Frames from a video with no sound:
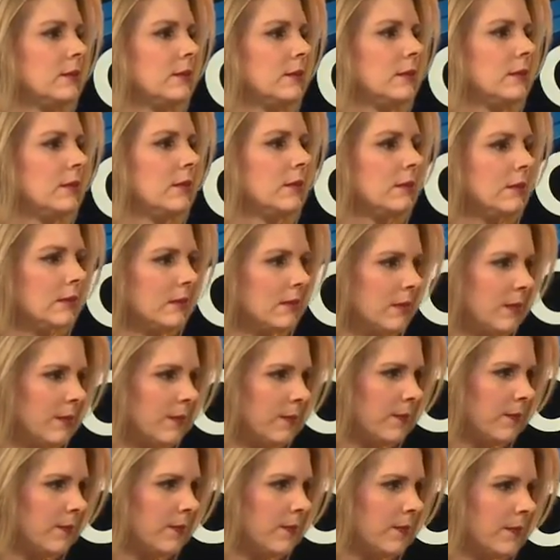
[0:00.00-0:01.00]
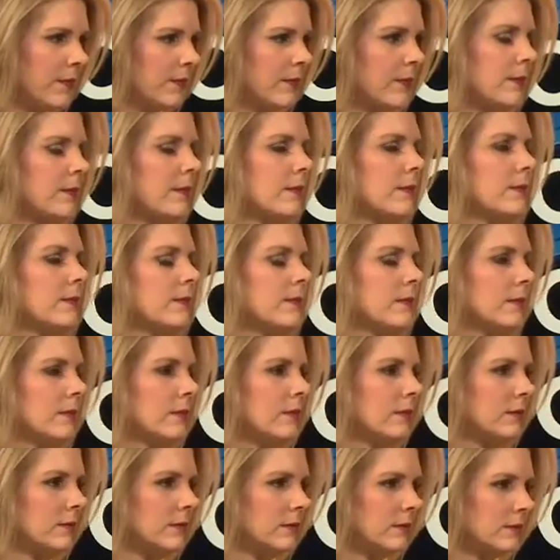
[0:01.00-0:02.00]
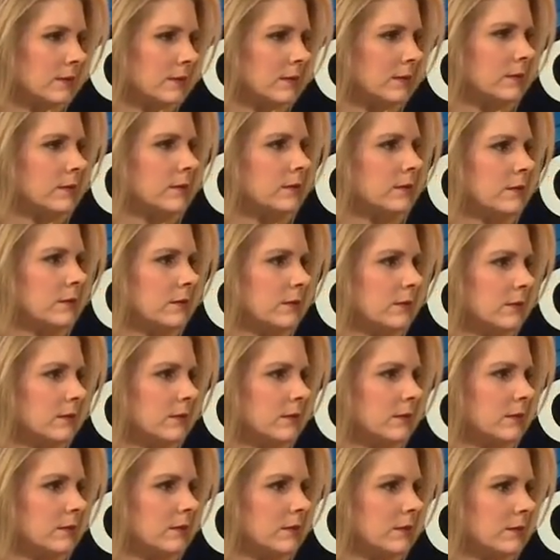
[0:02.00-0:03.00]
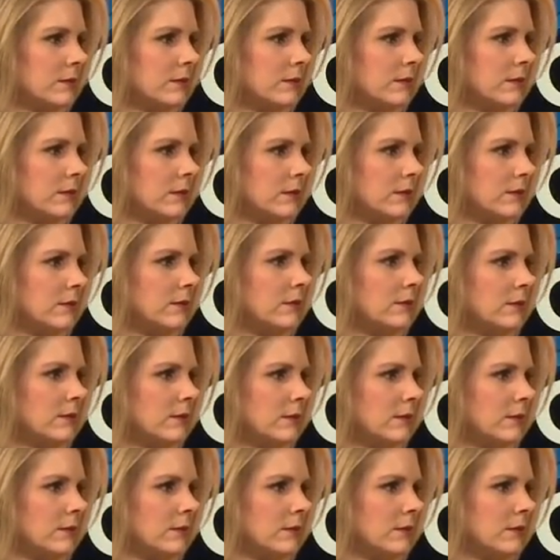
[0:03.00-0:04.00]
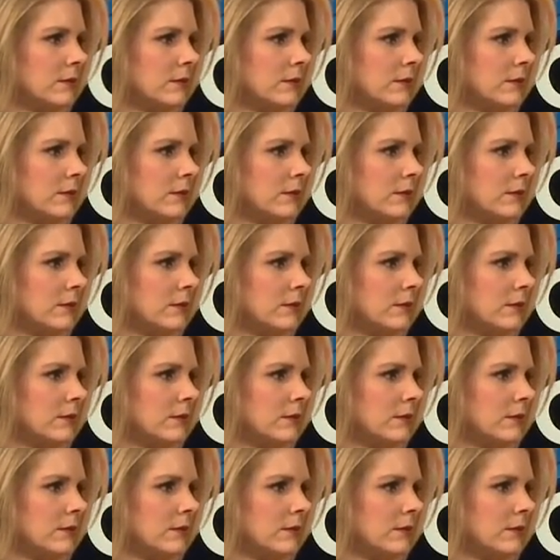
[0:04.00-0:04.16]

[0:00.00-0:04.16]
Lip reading: [no speech]